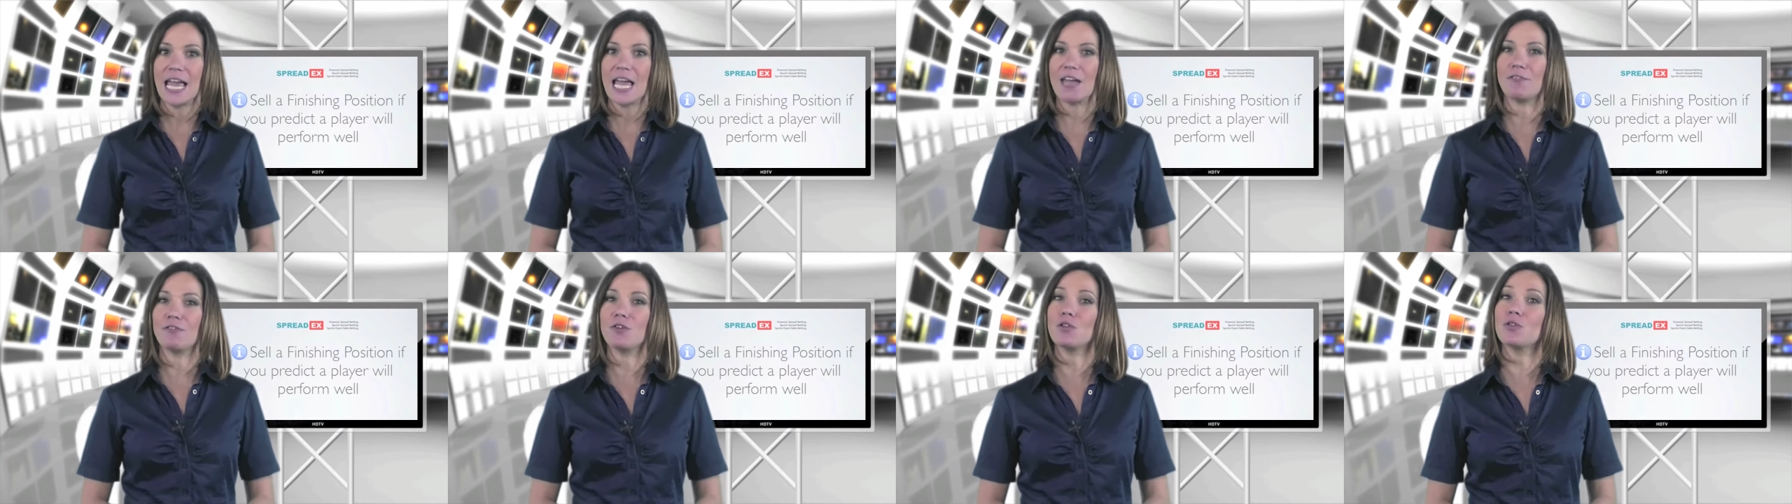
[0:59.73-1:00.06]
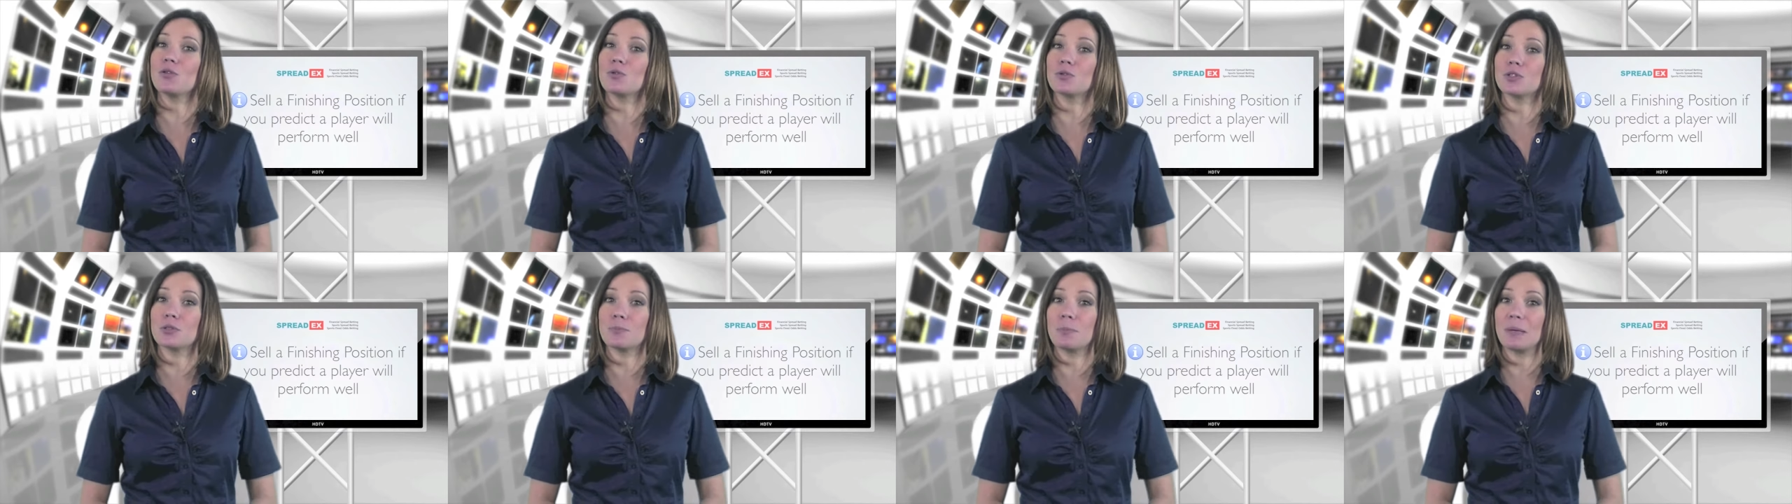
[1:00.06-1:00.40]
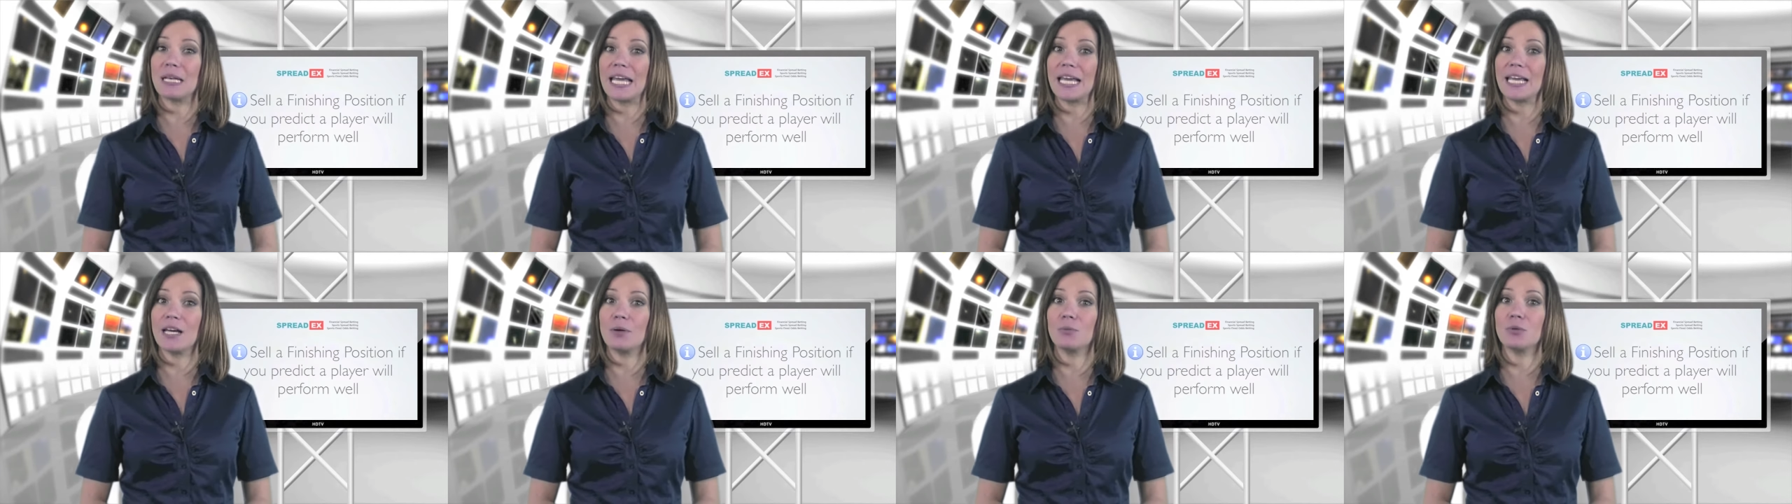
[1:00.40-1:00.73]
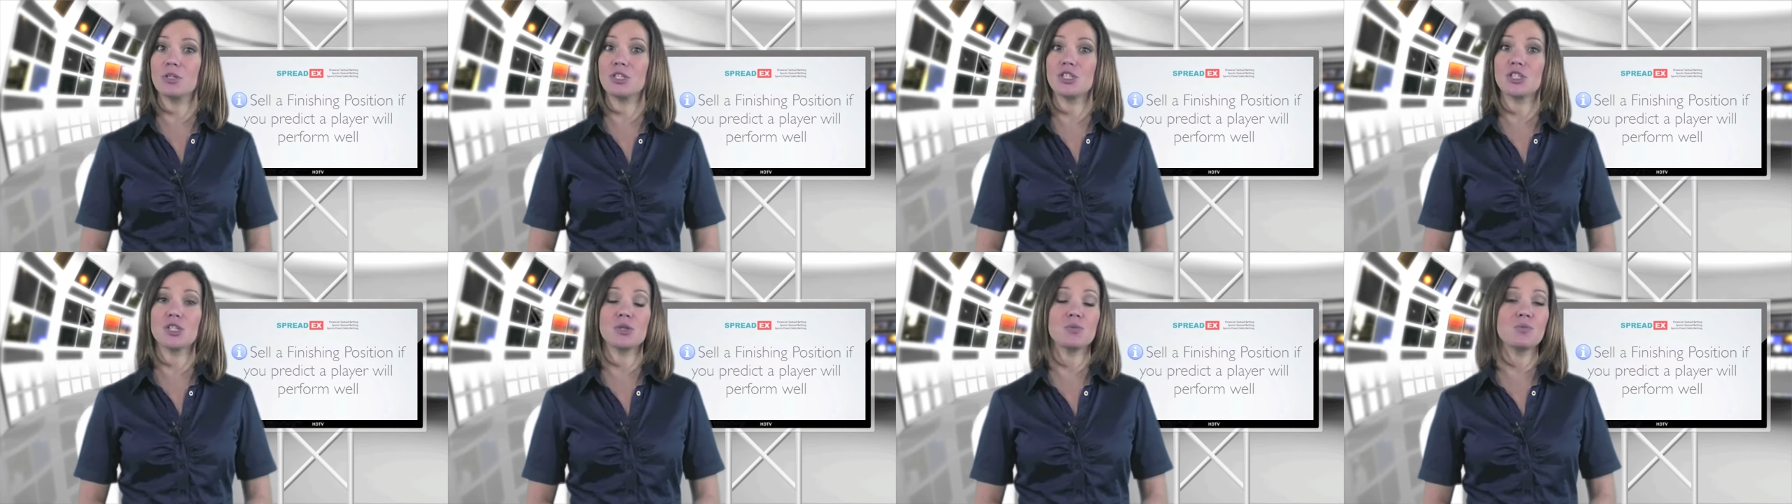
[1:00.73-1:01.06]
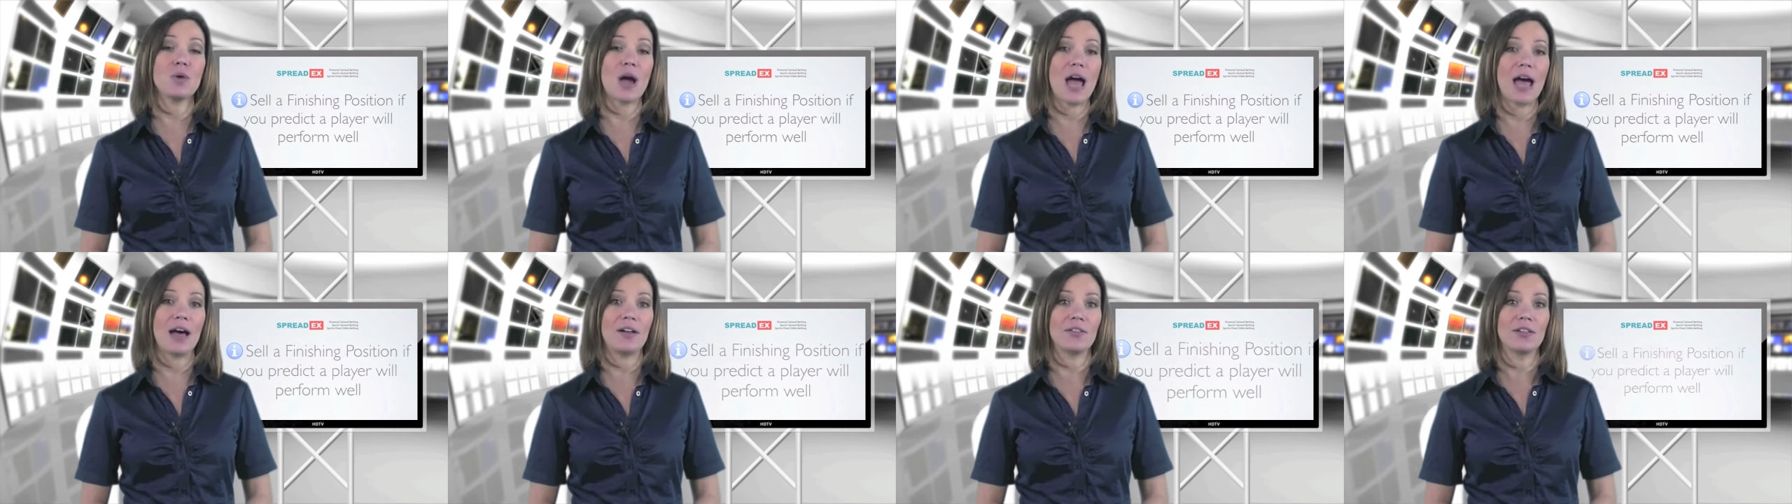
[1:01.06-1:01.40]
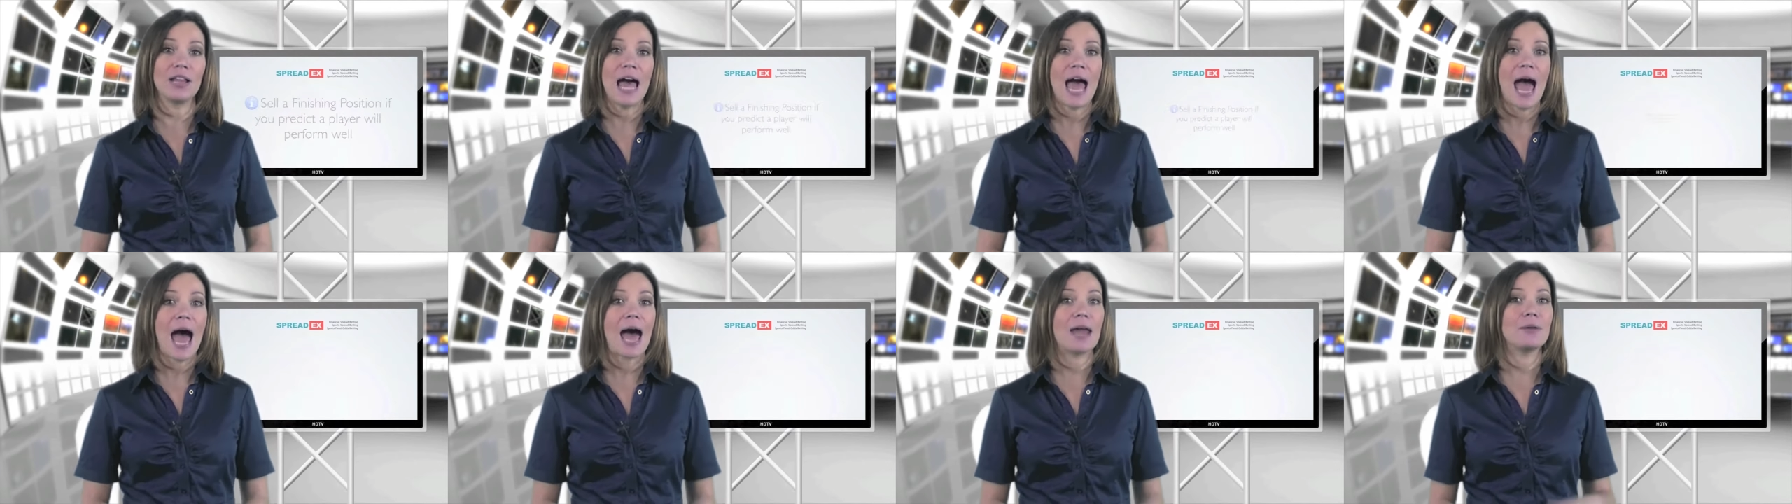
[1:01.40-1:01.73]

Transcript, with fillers: if you thought a player would do well